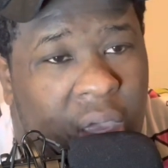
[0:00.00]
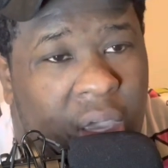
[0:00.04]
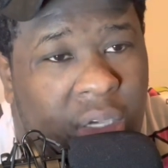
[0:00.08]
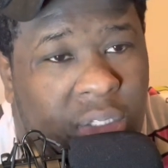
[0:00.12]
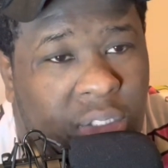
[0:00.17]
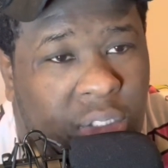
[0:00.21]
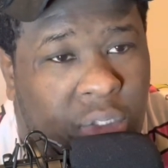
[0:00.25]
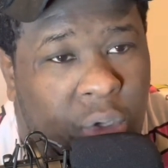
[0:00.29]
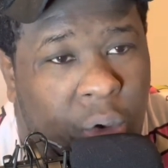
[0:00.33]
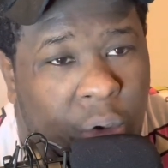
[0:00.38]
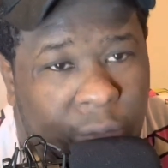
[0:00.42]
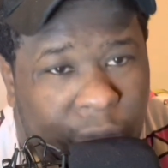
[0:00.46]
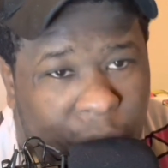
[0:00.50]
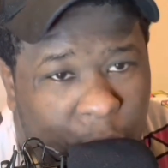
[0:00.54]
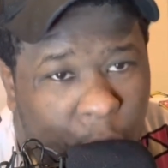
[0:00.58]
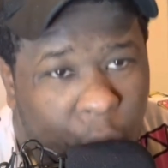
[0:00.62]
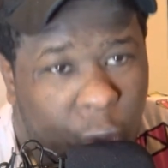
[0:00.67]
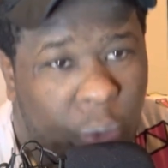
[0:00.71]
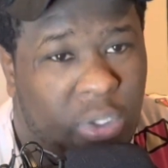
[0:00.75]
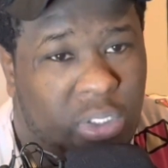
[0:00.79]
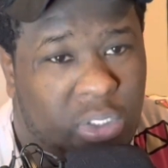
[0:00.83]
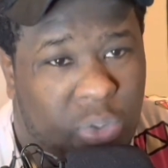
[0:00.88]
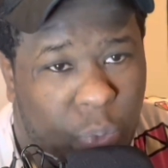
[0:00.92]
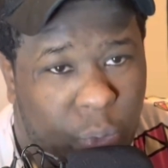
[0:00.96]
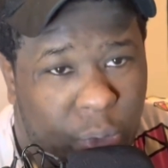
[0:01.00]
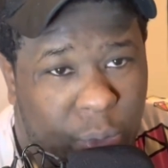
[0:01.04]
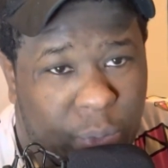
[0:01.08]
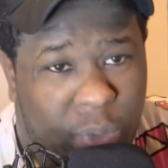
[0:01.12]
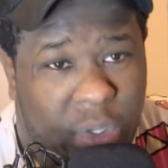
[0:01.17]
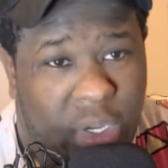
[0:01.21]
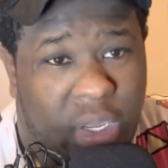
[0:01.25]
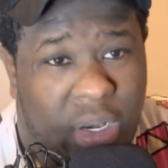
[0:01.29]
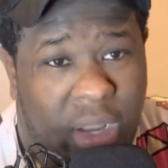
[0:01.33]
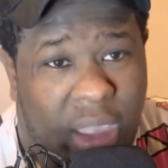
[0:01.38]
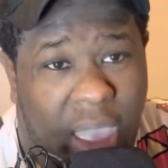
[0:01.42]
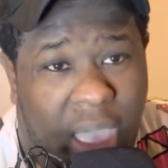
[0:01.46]
So, of course, we were
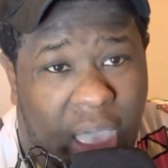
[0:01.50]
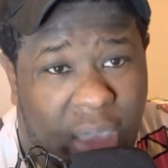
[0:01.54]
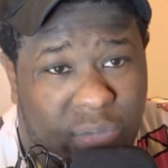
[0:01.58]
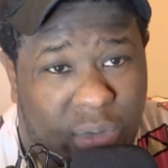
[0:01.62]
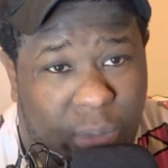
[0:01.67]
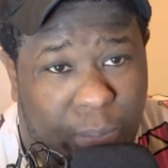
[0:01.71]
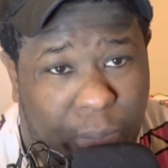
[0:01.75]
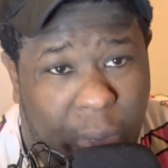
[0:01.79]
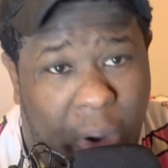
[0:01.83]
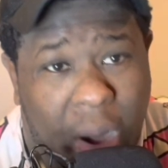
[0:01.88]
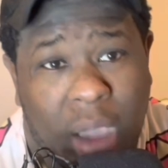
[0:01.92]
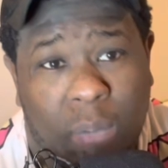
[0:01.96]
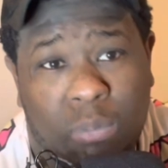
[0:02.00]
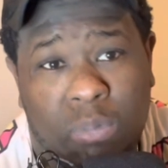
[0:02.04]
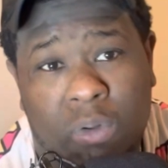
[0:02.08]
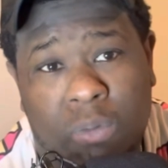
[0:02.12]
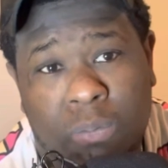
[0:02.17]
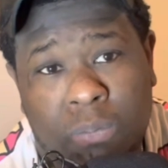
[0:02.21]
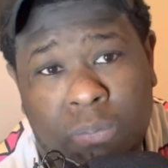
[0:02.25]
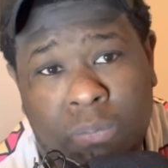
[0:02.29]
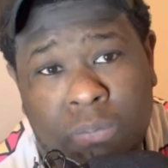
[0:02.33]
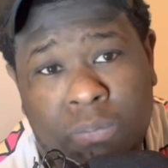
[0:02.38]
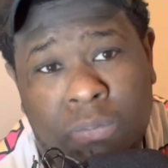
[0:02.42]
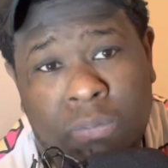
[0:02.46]
going to have a problem.